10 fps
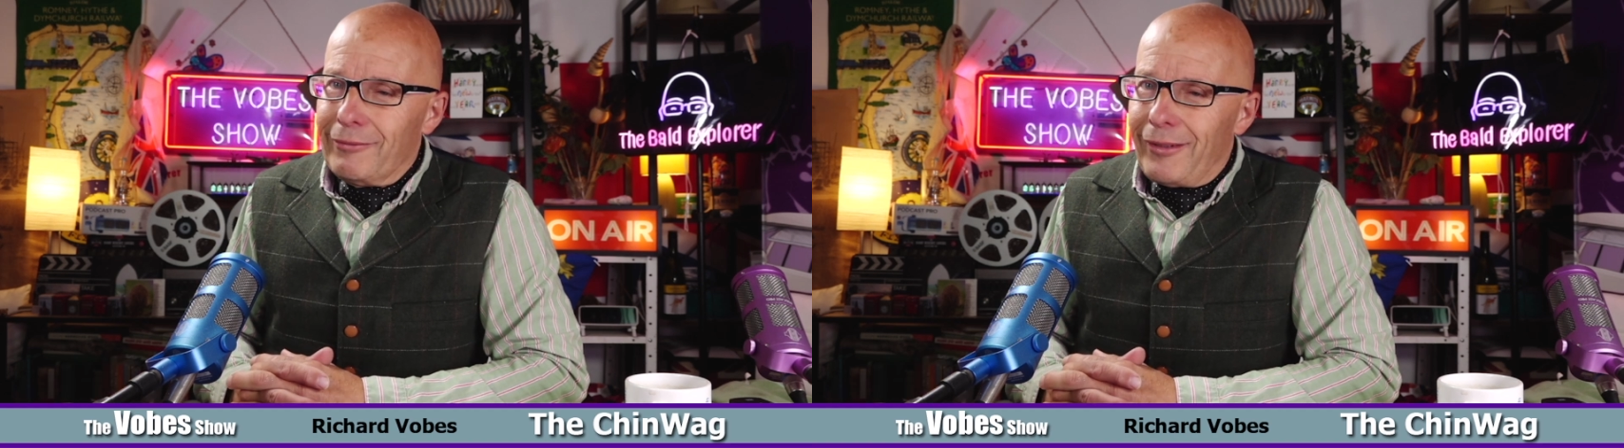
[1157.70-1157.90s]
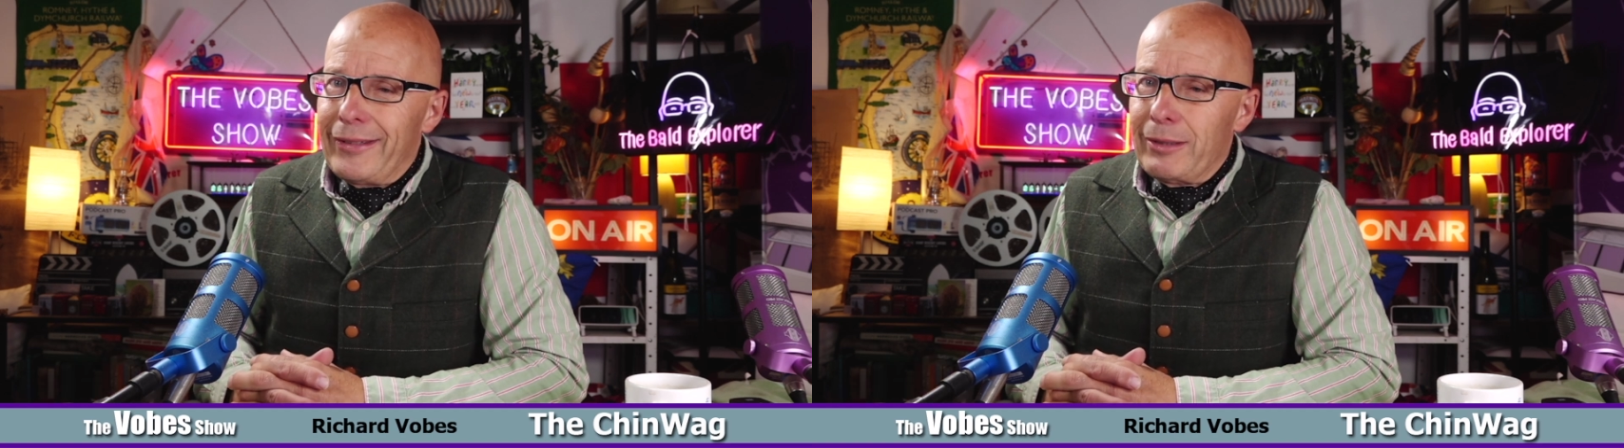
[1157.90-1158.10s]

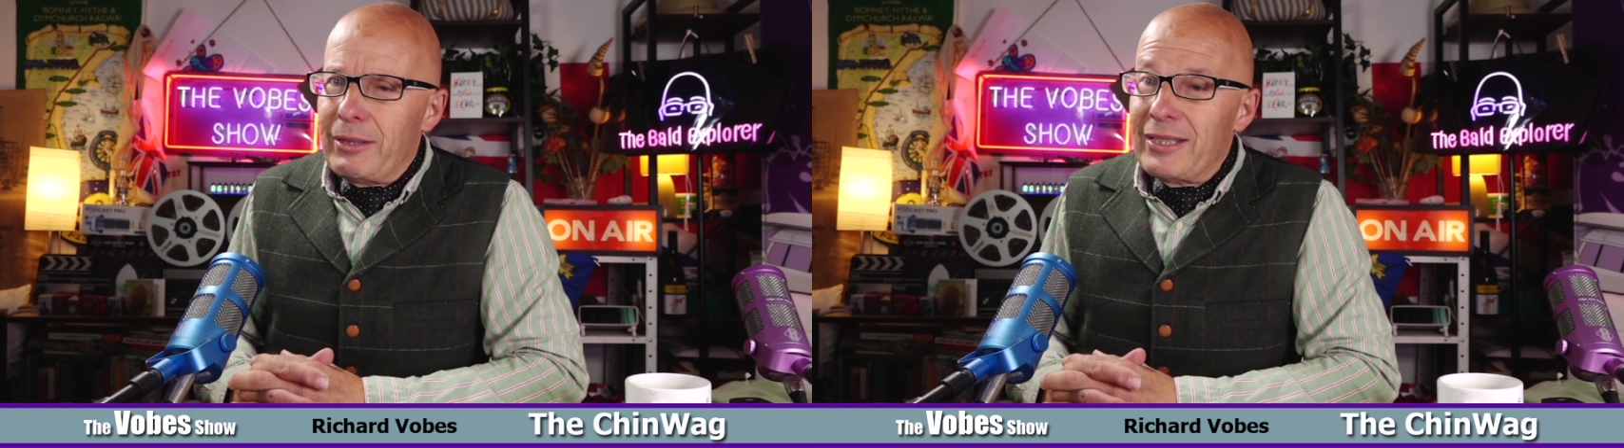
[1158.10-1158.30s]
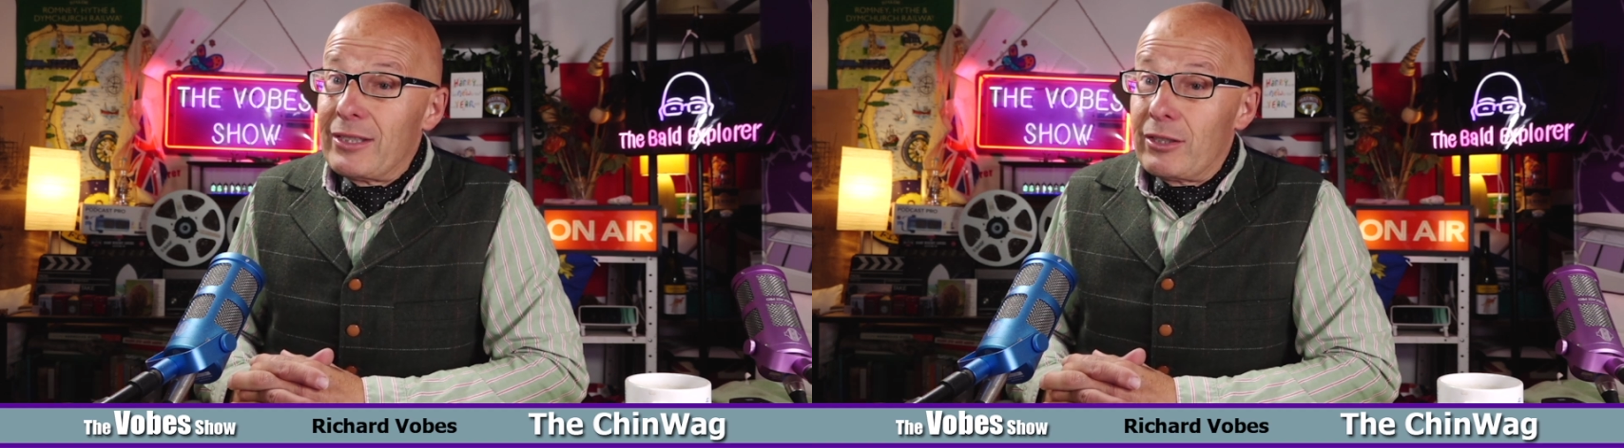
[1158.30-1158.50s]
I think it
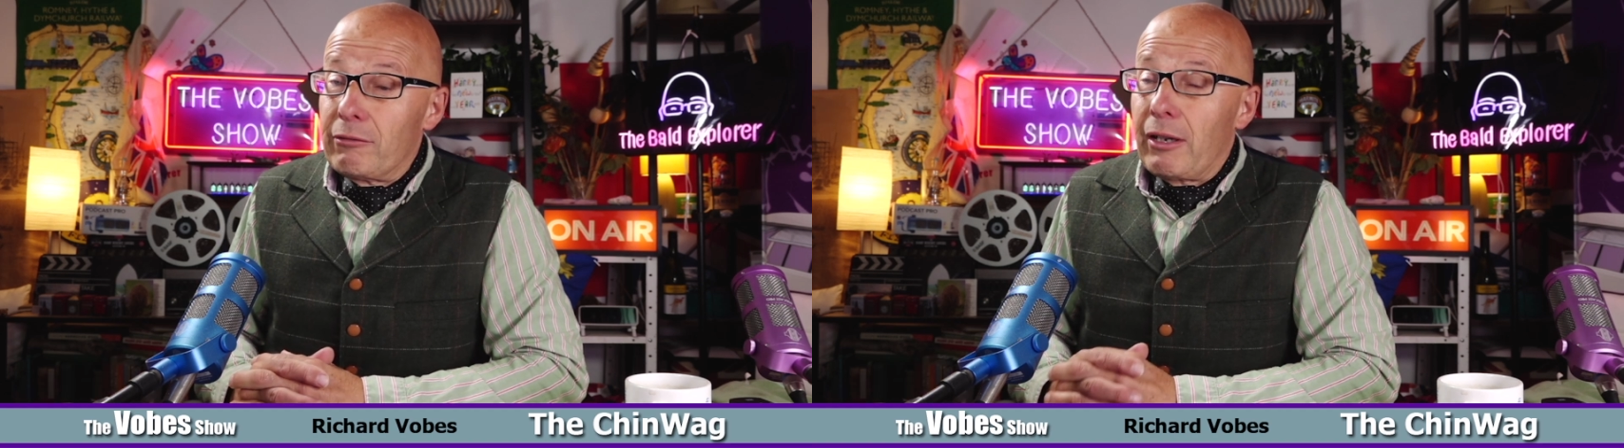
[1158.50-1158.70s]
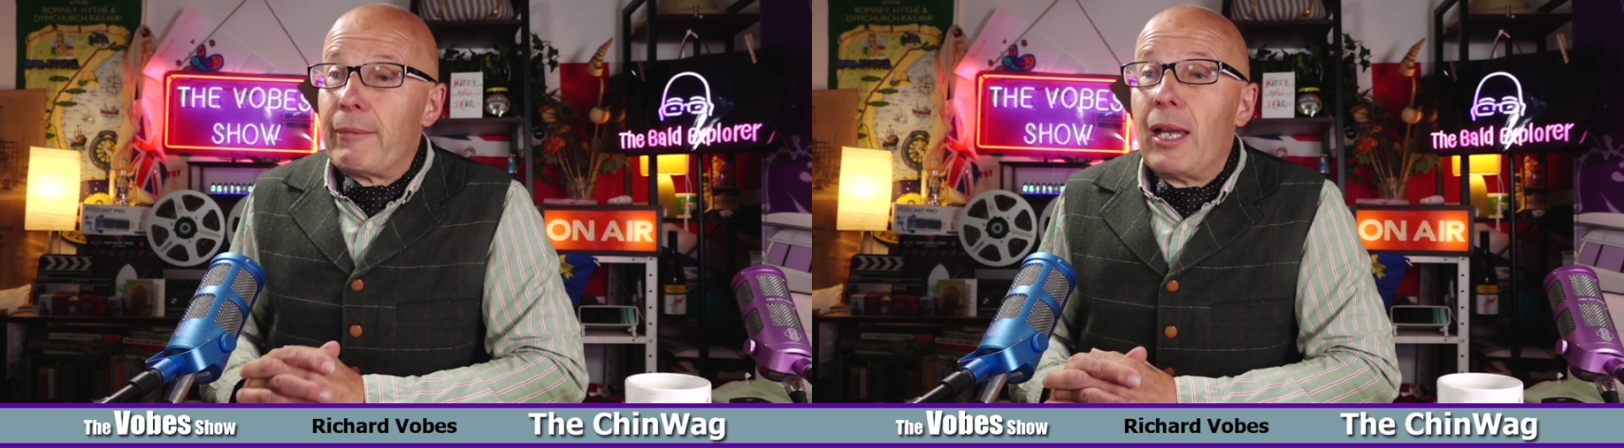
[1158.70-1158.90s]
means
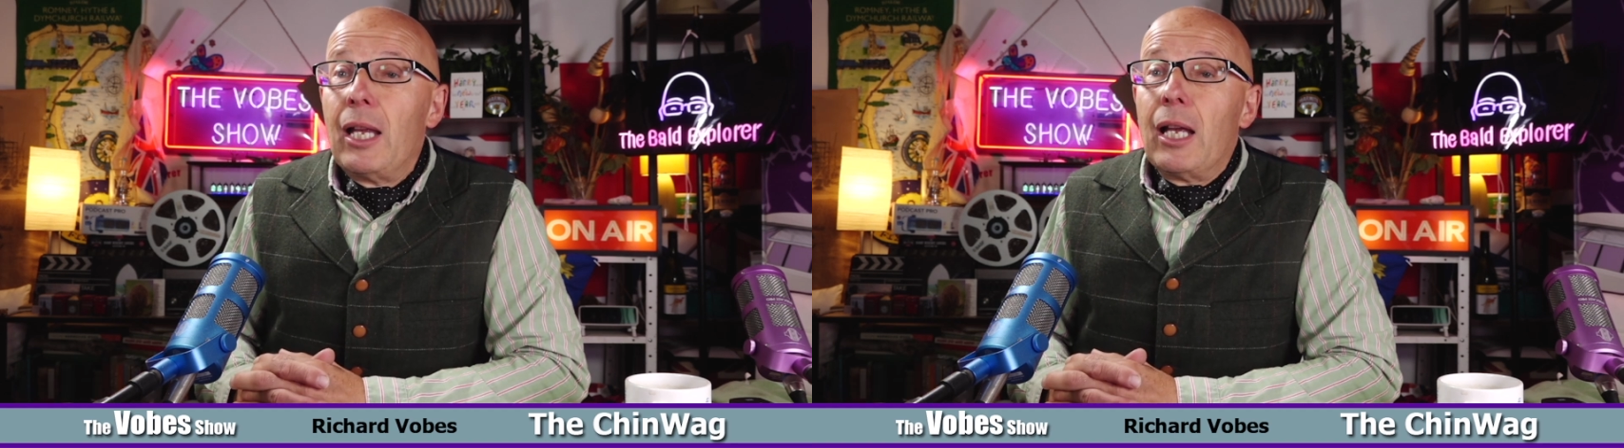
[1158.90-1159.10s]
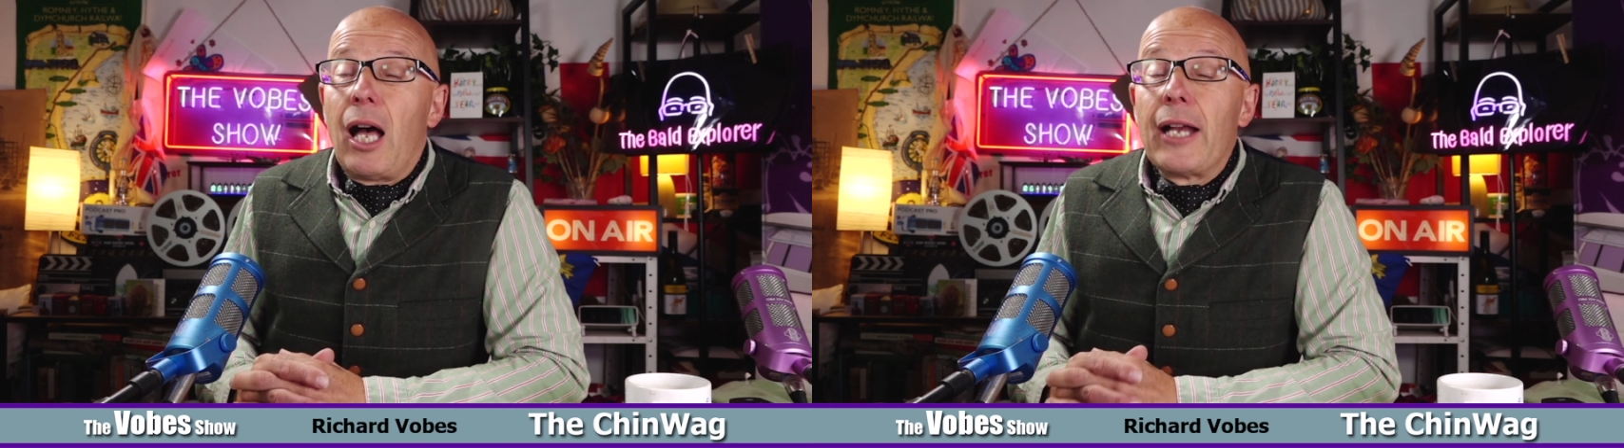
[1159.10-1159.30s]
Instagram.
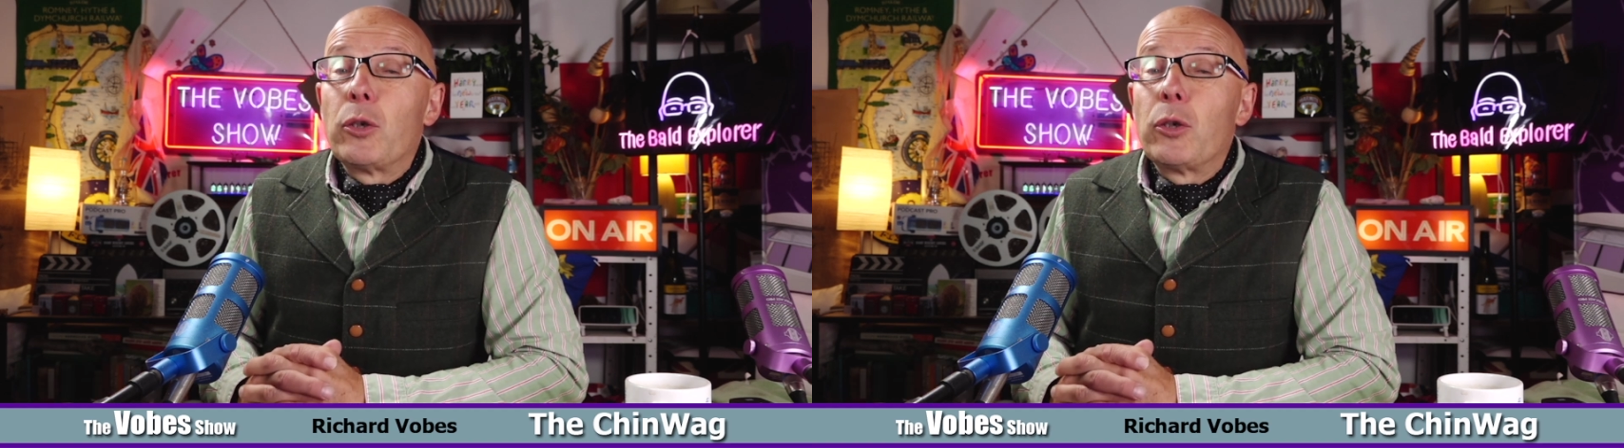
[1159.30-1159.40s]
I